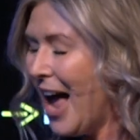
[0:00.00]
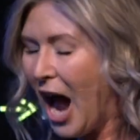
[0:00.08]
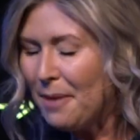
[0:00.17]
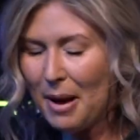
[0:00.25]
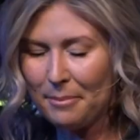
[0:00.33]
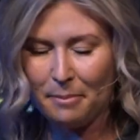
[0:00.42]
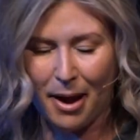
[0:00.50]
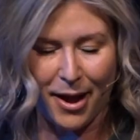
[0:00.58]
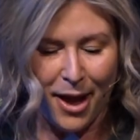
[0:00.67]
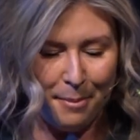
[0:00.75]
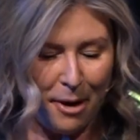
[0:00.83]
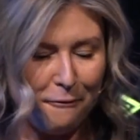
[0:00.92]
I remember
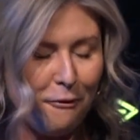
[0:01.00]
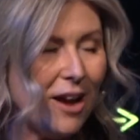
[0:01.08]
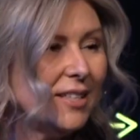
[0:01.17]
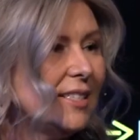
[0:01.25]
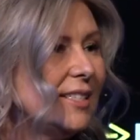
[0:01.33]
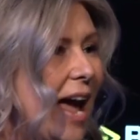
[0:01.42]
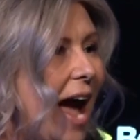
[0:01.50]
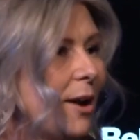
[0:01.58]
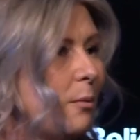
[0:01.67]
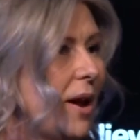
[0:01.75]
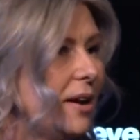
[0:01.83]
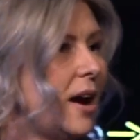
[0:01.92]
my friend's
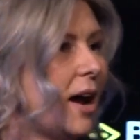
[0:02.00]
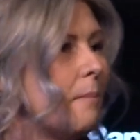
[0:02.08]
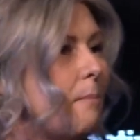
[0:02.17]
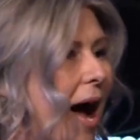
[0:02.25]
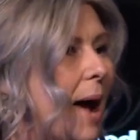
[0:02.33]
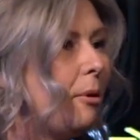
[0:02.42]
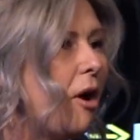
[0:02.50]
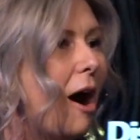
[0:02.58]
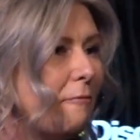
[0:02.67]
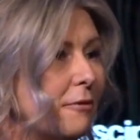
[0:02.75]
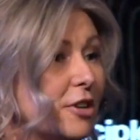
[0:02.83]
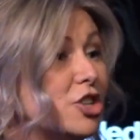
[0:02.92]
dad went and got a Bible
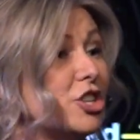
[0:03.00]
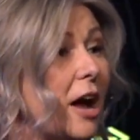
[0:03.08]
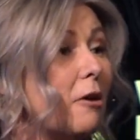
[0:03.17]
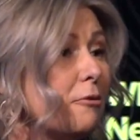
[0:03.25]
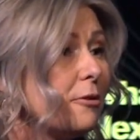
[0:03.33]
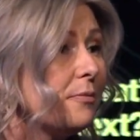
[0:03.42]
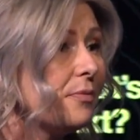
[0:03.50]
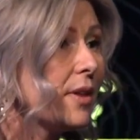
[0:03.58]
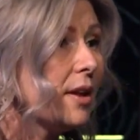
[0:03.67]
off of his shelf.